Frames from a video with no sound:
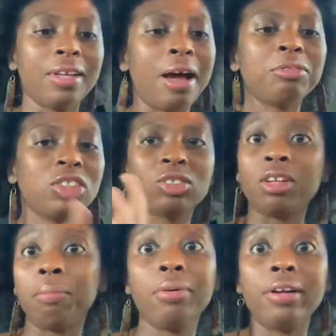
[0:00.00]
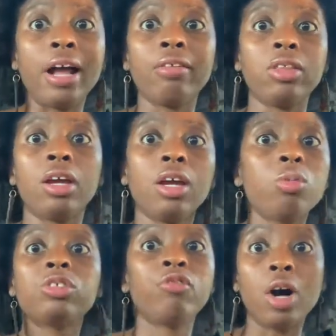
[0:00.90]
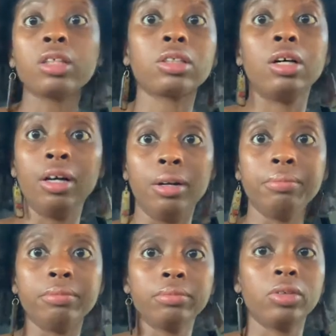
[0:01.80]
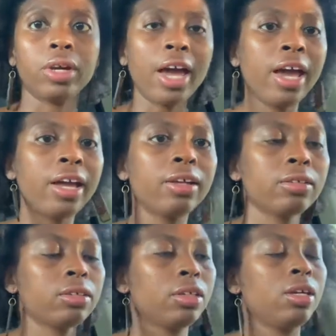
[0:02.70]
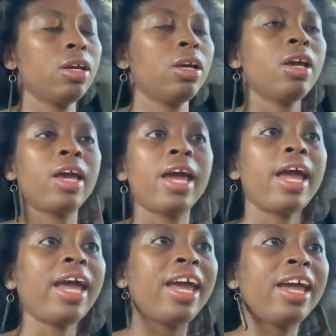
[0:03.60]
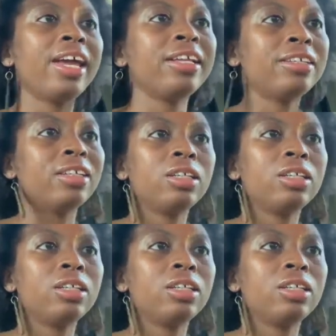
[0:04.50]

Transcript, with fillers: I'm just gonna put it out there. It was fucked up, okay? And